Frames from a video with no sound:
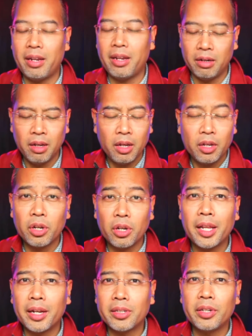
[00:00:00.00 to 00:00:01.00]
And John
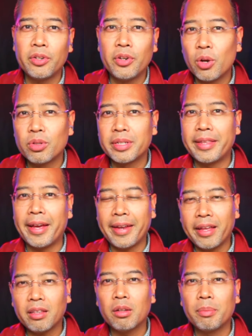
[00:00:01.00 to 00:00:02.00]
Lennox here notes that
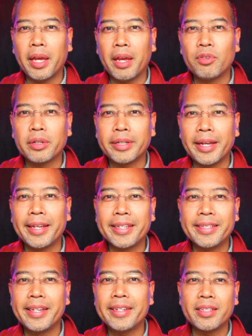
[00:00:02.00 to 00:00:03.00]
ethical behavior can
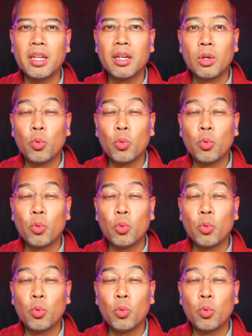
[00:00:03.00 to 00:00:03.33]
exist